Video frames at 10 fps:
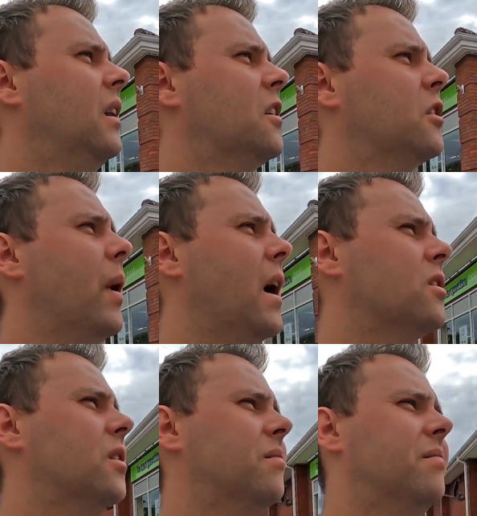Let's go
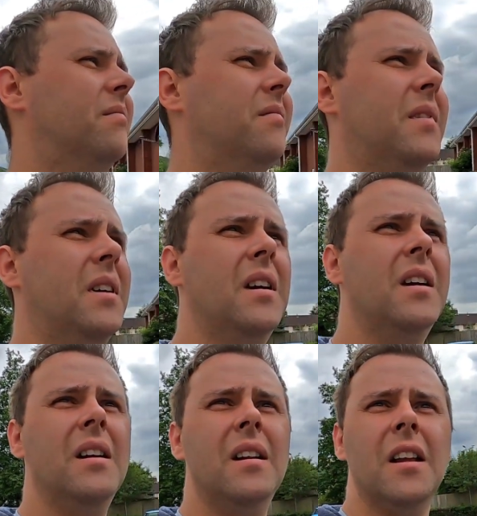ask.
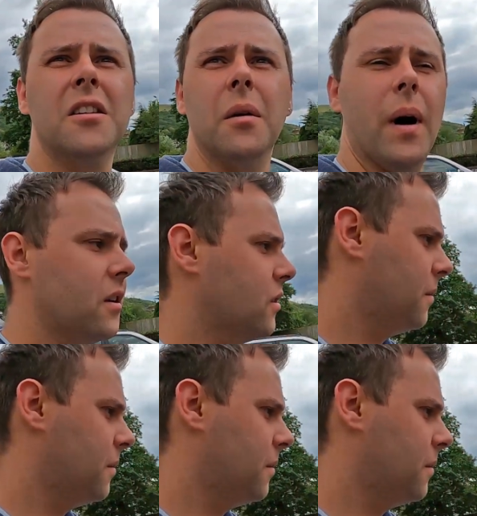Let's go ask.